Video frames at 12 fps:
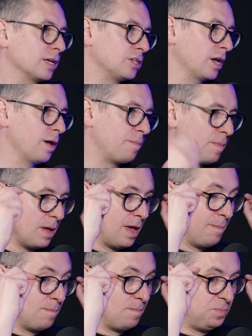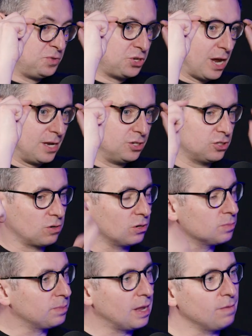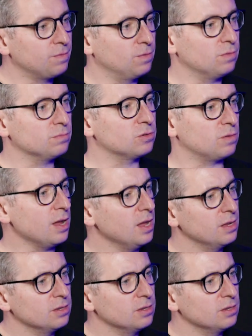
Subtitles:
I guess it changes across platforms, right?